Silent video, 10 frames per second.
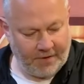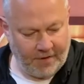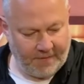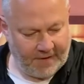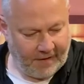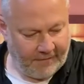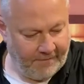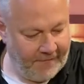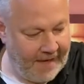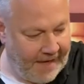super stuff.
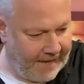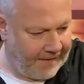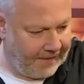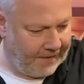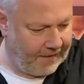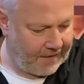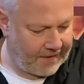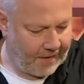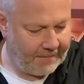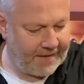And then
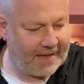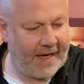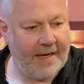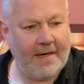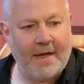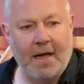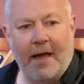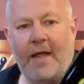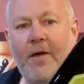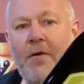last up, San
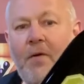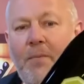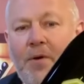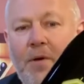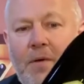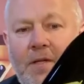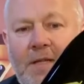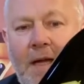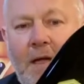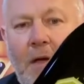Leo
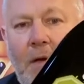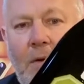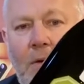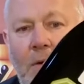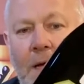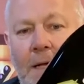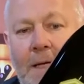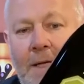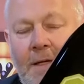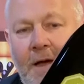Prosecco,
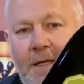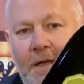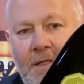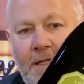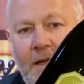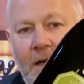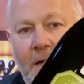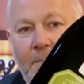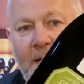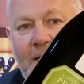$9.99. Bit